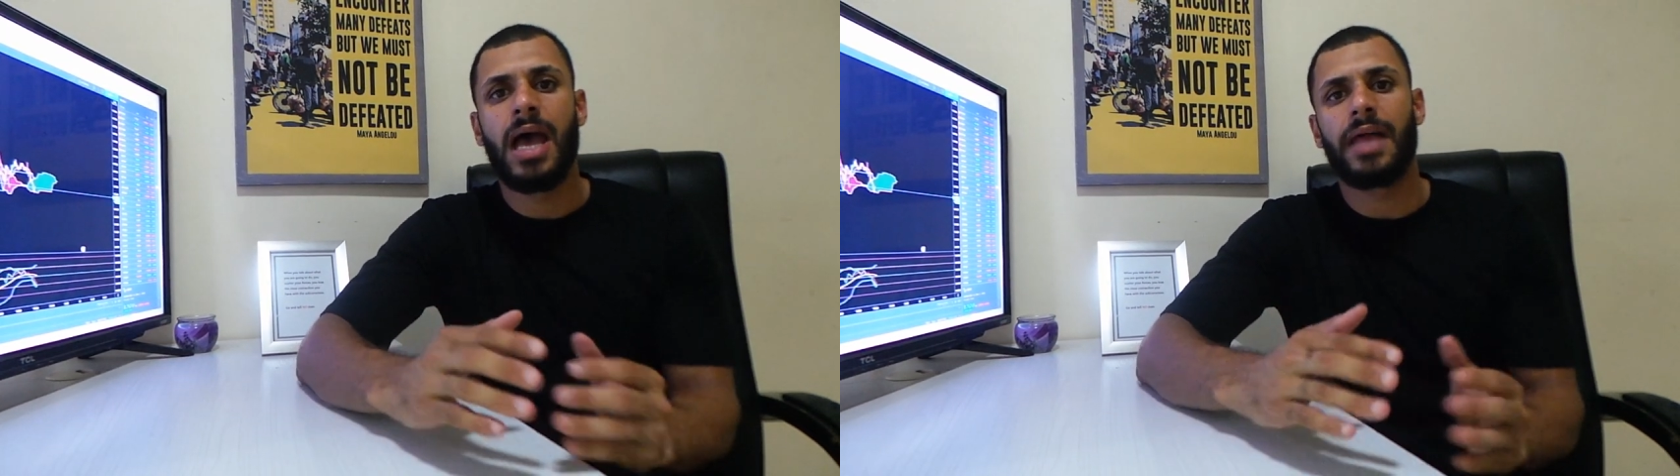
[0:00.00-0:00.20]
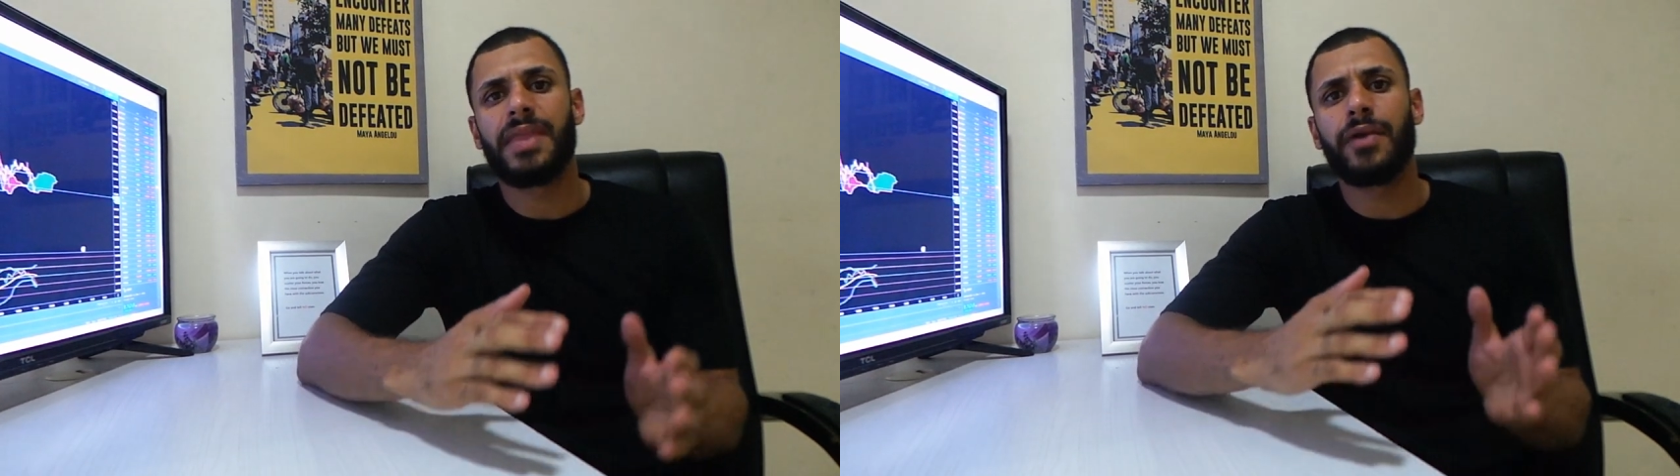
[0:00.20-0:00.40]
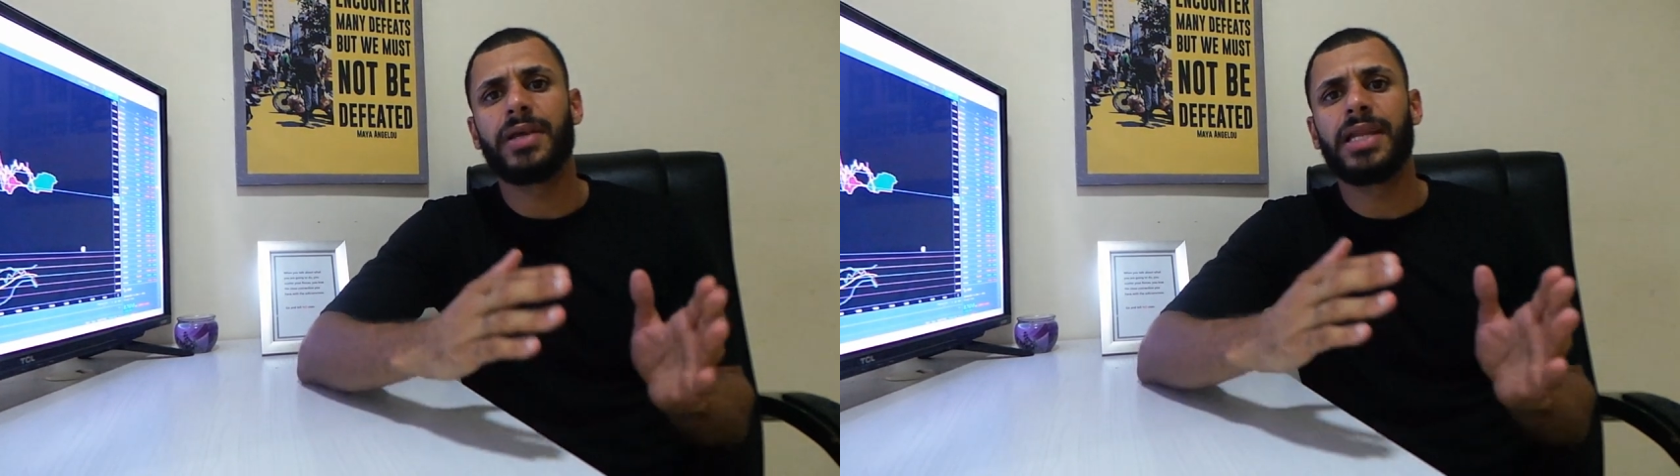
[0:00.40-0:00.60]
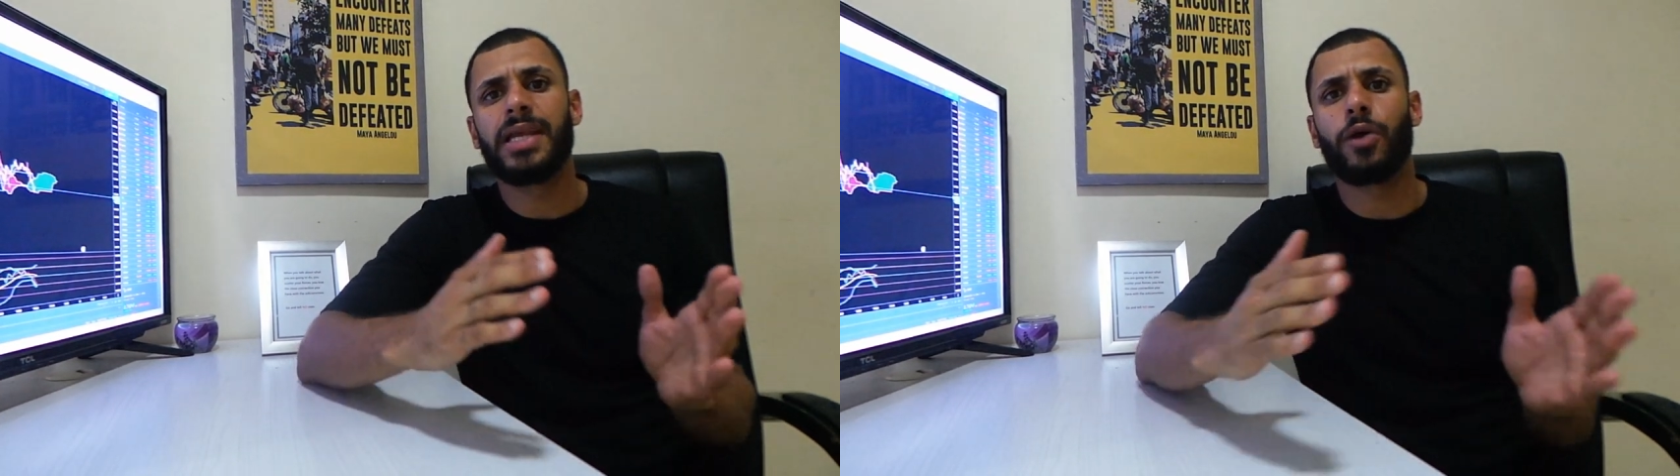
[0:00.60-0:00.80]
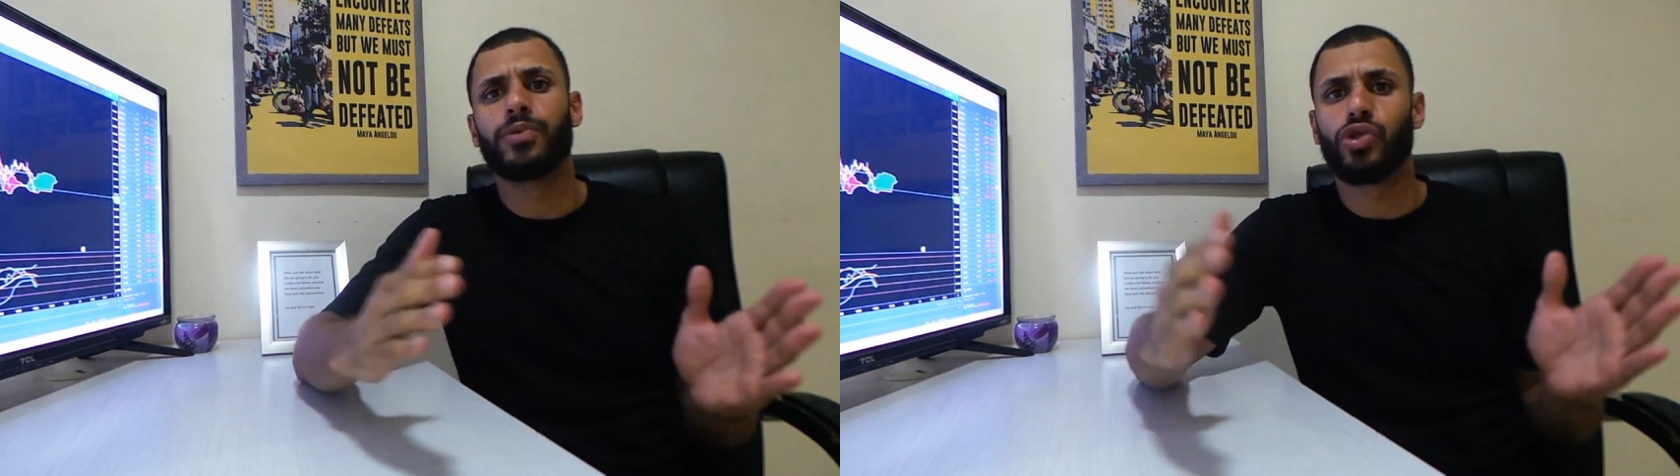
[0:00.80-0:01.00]
and that really
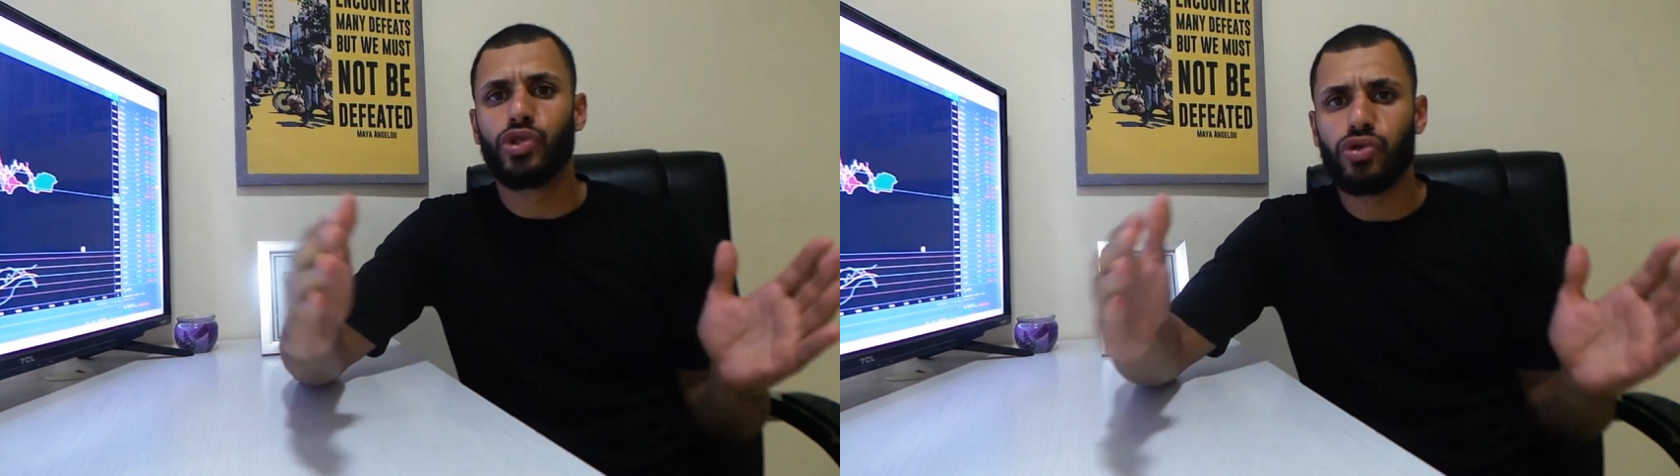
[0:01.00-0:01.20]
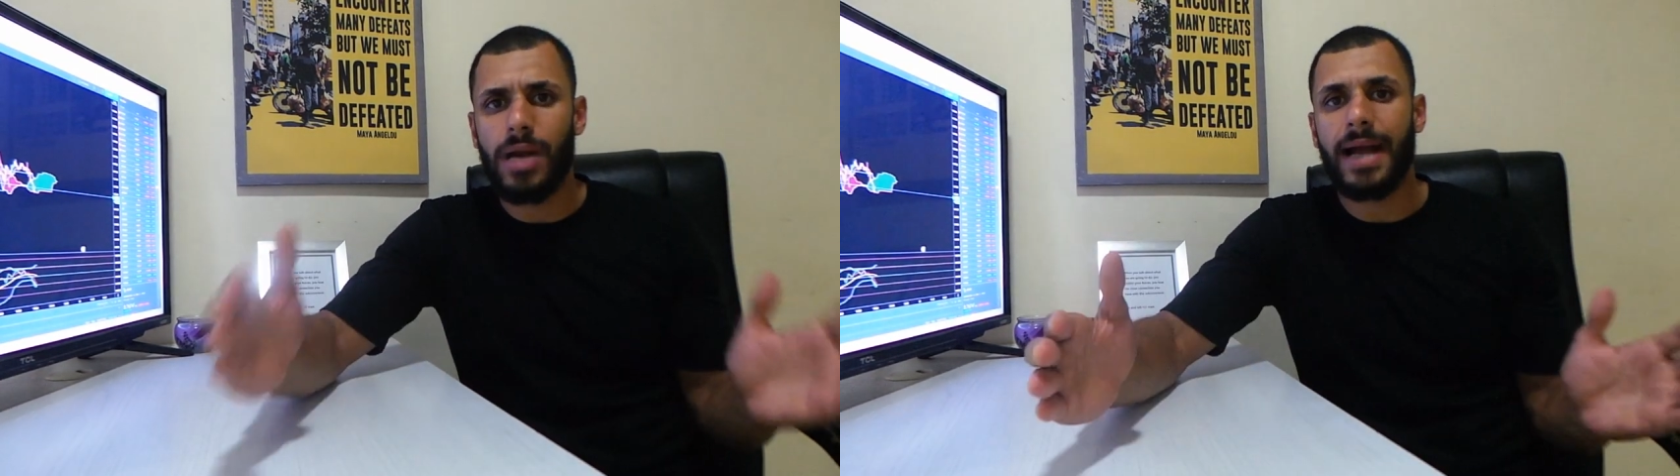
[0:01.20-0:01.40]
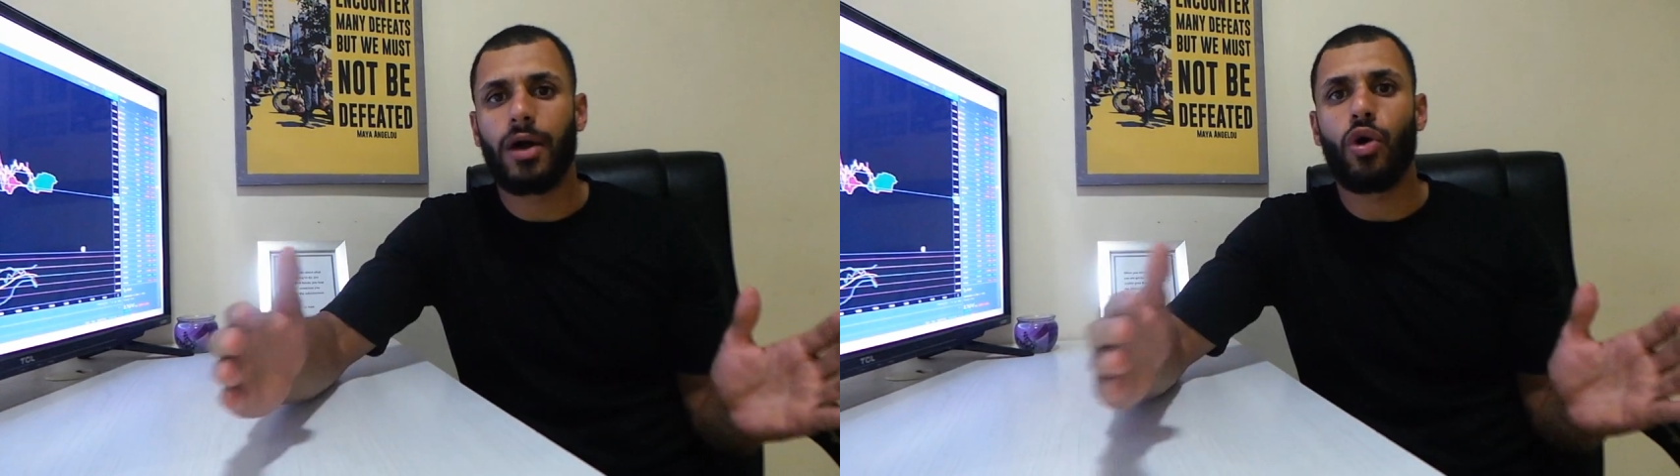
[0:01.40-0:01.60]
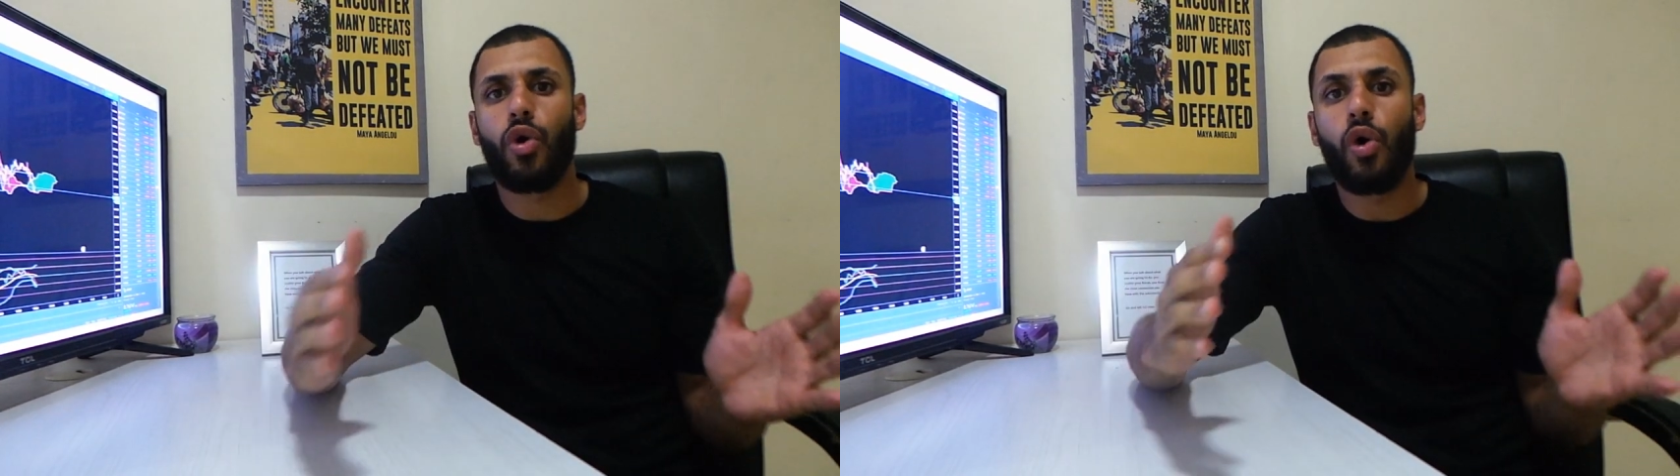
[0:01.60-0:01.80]
helps you track